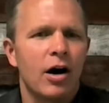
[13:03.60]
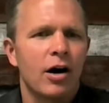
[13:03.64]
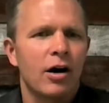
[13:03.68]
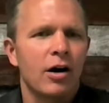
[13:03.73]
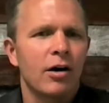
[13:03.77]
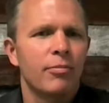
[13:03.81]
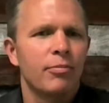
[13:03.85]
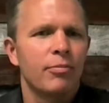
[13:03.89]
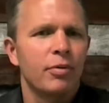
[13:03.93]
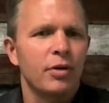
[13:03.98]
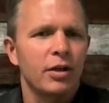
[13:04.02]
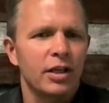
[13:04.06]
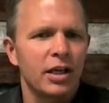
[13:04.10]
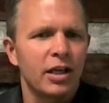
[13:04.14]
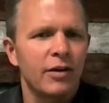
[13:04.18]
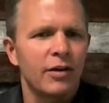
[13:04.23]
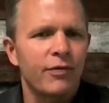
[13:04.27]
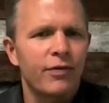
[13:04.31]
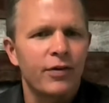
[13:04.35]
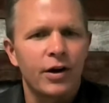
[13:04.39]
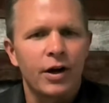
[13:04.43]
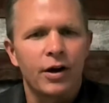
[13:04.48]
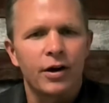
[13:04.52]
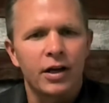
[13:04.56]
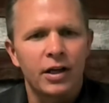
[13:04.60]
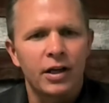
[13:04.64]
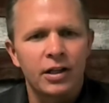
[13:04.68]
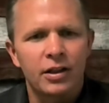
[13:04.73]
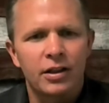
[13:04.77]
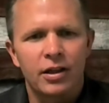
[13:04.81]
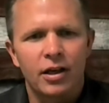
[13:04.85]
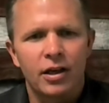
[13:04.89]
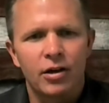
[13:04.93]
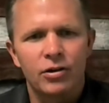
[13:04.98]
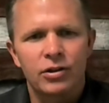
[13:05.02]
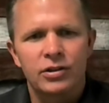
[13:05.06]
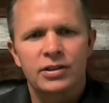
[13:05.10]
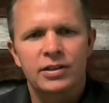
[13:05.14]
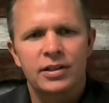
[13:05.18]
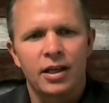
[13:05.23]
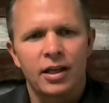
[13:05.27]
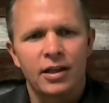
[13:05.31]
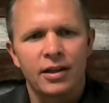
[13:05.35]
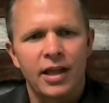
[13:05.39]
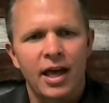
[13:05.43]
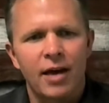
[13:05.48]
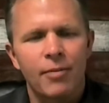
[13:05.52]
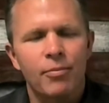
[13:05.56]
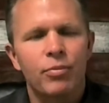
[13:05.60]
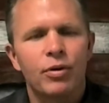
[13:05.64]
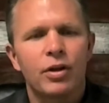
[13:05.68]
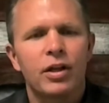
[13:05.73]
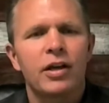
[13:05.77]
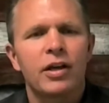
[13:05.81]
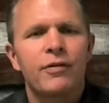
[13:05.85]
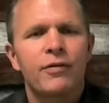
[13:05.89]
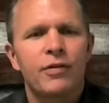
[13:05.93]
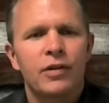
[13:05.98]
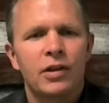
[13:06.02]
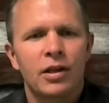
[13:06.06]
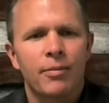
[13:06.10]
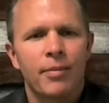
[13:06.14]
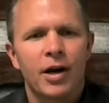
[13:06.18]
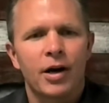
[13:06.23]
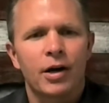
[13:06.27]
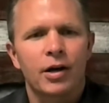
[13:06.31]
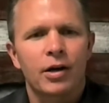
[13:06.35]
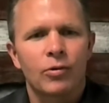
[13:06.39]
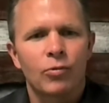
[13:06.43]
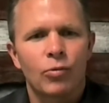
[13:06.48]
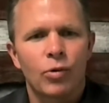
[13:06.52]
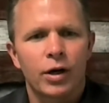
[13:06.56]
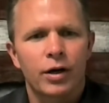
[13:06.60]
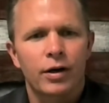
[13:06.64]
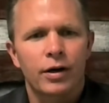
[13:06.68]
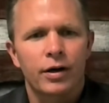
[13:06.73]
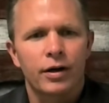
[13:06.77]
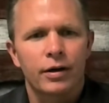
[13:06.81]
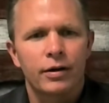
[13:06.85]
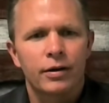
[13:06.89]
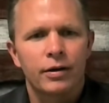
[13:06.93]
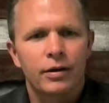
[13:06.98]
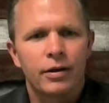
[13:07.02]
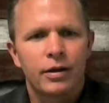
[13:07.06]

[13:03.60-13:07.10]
our belief and our ethos and that belief in the American worker.